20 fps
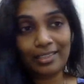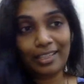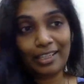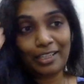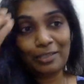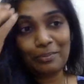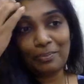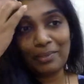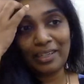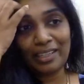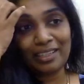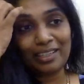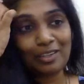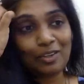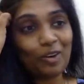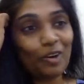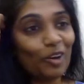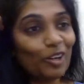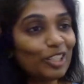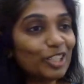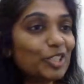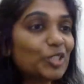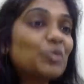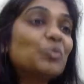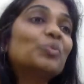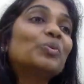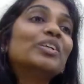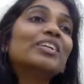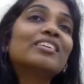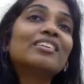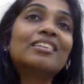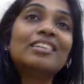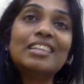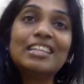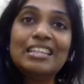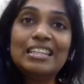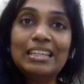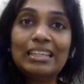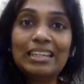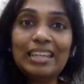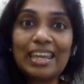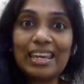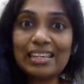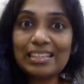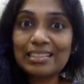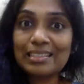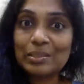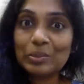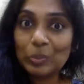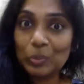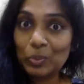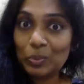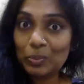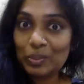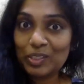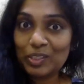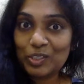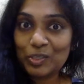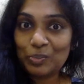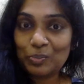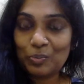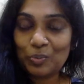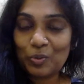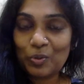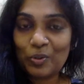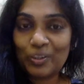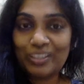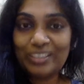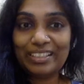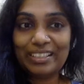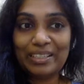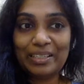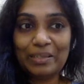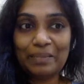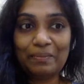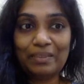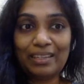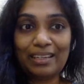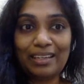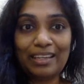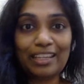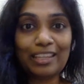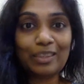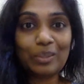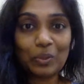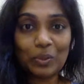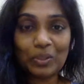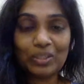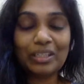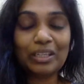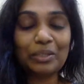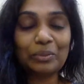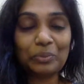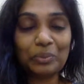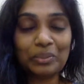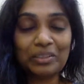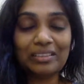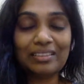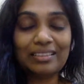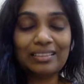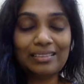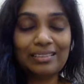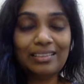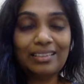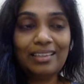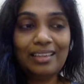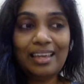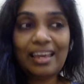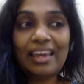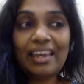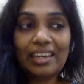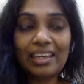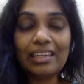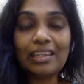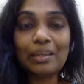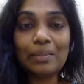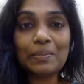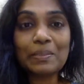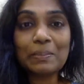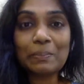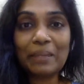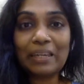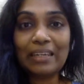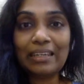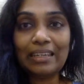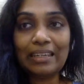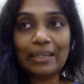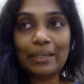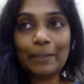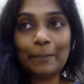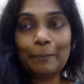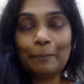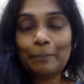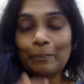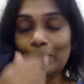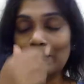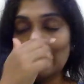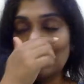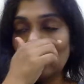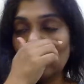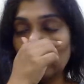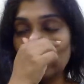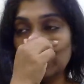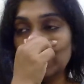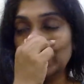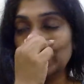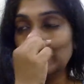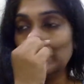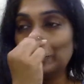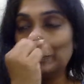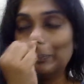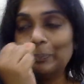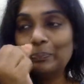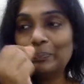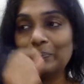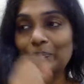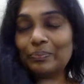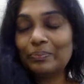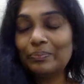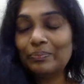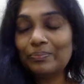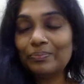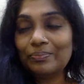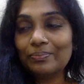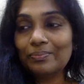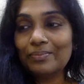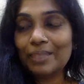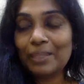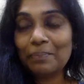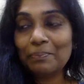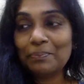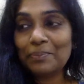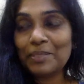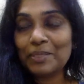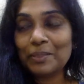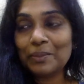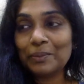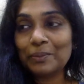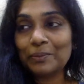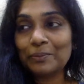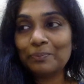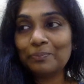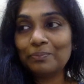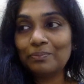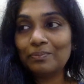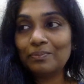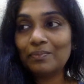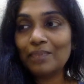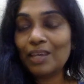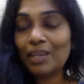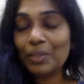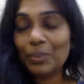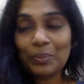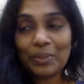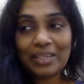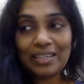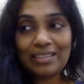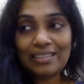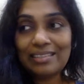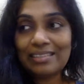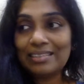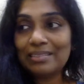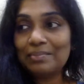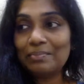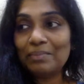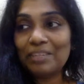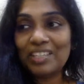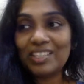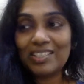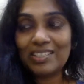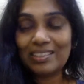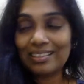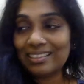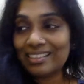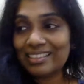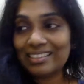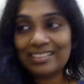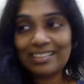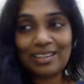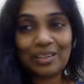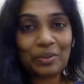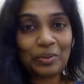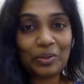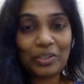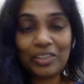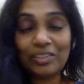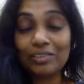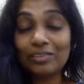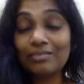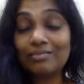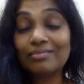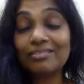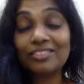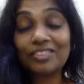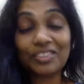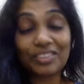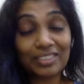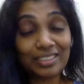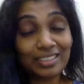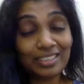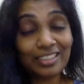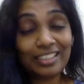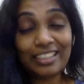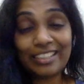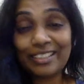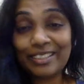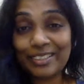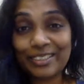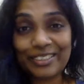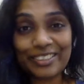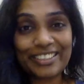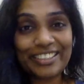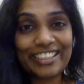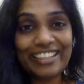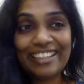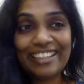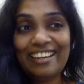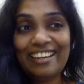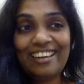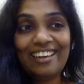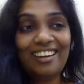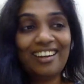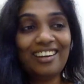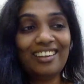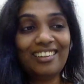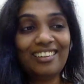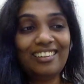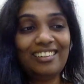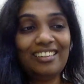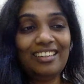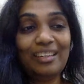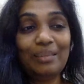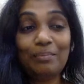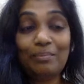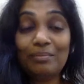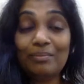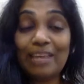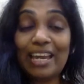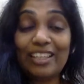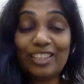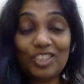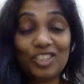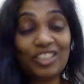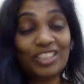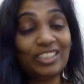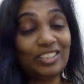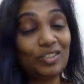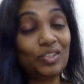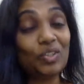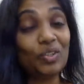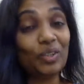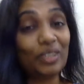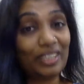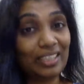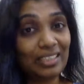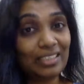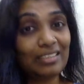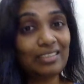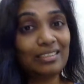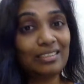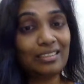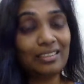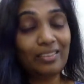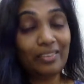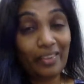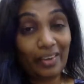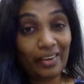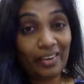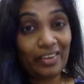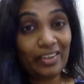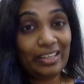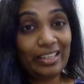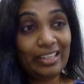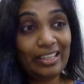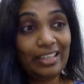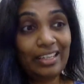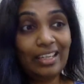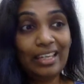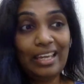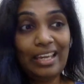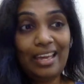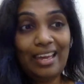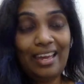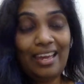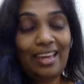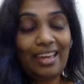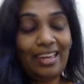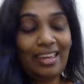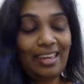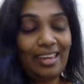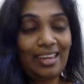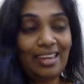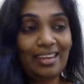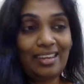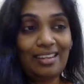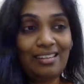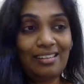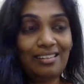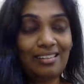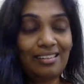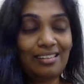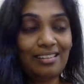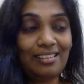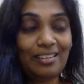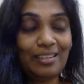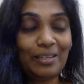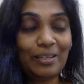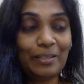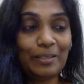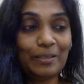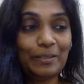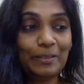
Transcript: that my college work takes so much more time than I thought I would end up spending. Um, yep, so otherwise, my studies are going really good. I, am actually enjoying it thoroughly, and uh,